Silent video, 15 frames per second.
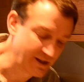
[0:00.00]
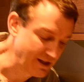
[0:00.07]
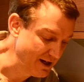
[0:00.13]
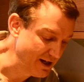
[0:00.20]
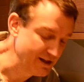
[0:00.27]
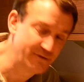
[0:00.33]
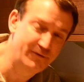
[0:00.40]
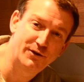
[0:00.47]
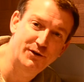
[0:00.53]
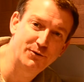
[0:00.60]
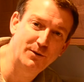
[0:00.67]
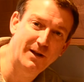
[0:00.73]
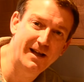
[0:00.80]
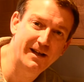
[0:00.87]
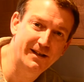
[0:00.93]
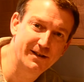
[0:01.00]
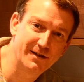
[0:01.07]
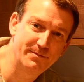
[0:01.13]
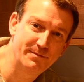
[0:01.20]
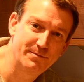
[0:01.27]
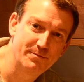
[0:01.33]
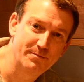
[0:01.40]
And if you do like
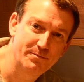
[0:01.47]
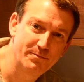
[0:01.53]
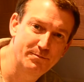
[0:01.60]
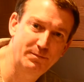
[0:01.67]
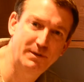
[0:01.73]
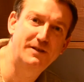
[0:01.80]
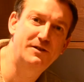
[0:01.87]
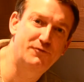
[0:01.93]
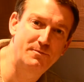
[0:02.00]
them, please